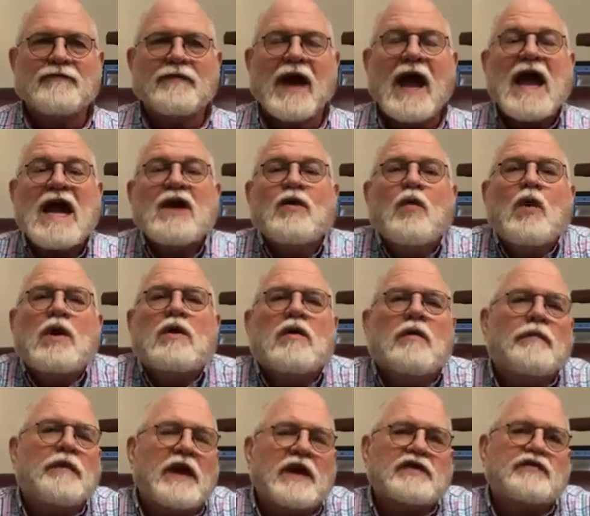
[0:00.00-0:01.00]
Hey,
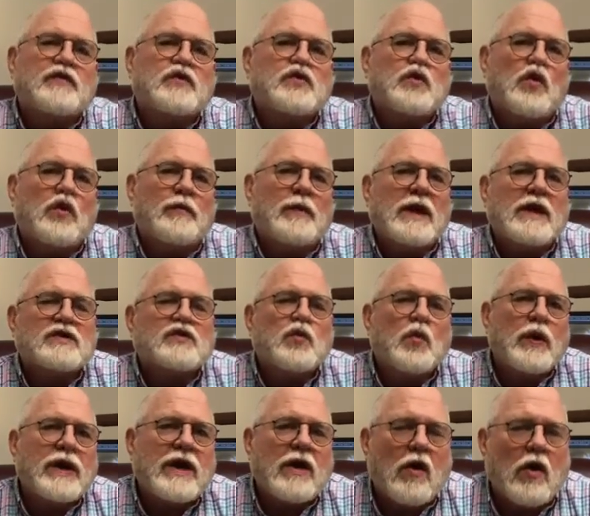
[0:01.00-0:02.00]
welcome. Thanks for joining me as we